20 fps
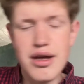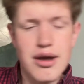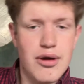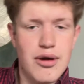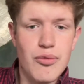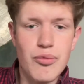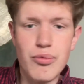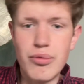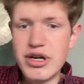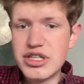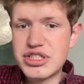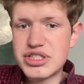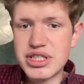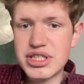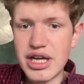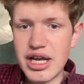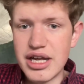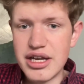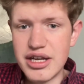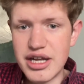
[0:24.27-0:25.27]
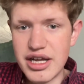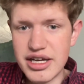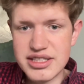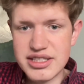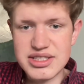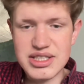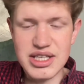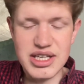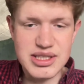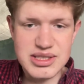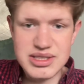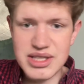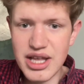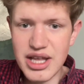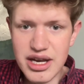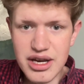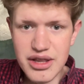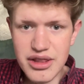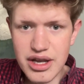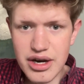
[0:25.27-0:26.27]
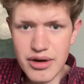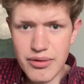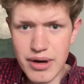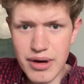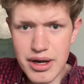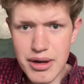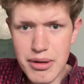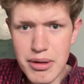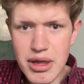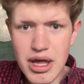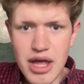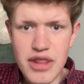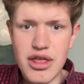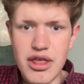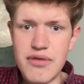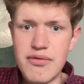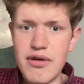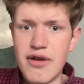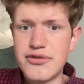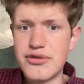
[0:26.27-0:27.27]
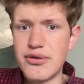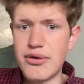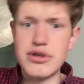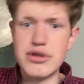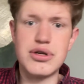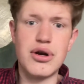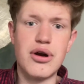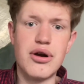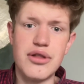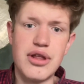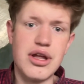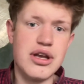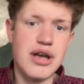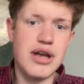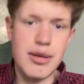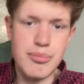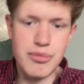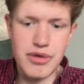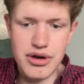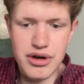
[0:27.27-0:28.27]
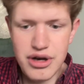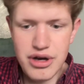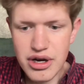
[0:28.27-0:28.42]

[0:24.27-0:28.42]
which index is that in that array, and then we have to return that number.